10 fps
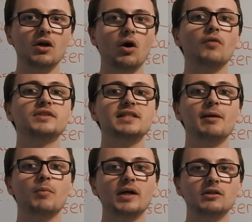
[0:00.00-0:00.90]
Obviously I
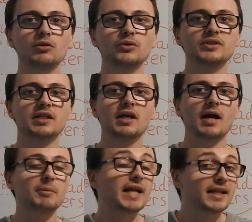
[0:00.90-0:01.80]
might lose,
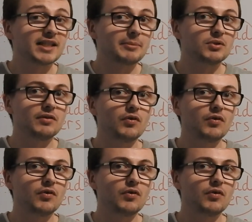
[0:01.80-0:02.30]
but that's absolutely